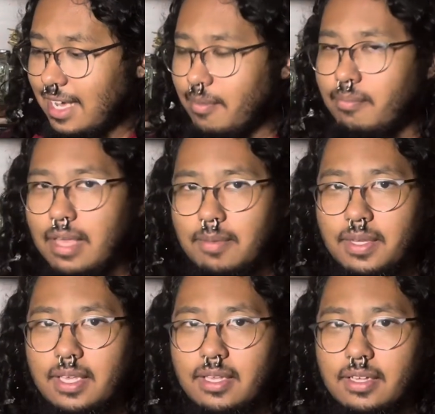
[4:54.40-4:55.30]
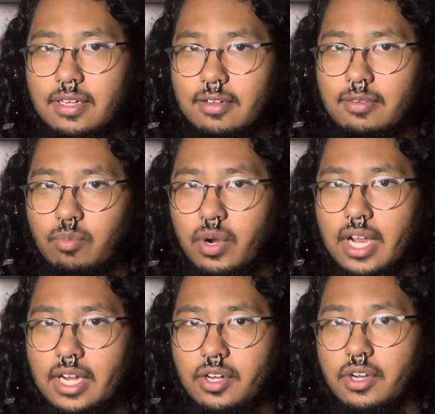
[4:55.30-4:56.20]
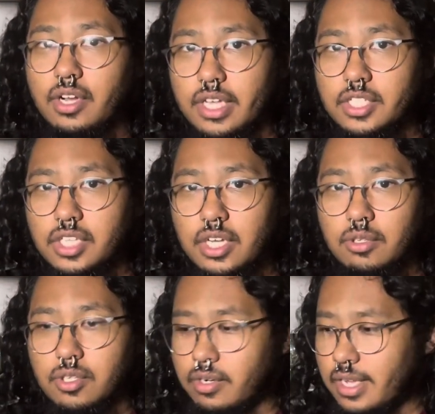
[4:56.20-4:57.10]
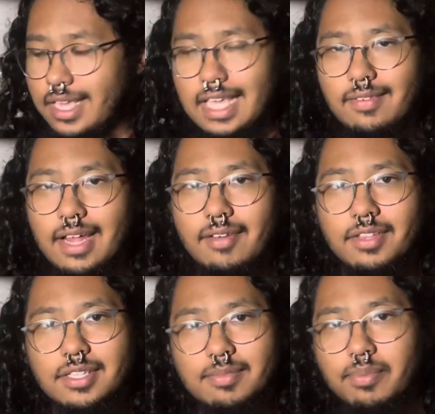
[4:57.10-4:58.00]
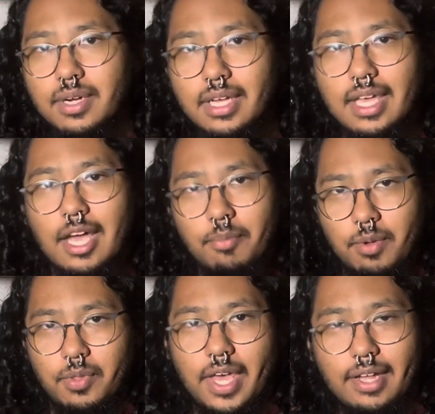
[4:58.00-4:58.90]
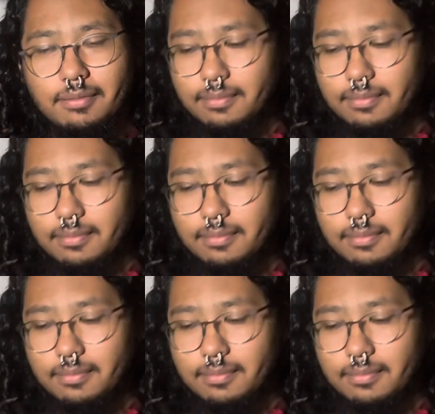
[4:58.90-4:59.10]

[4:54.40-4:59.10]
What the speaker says: maybe work on your cooking skills or have this book help you with that.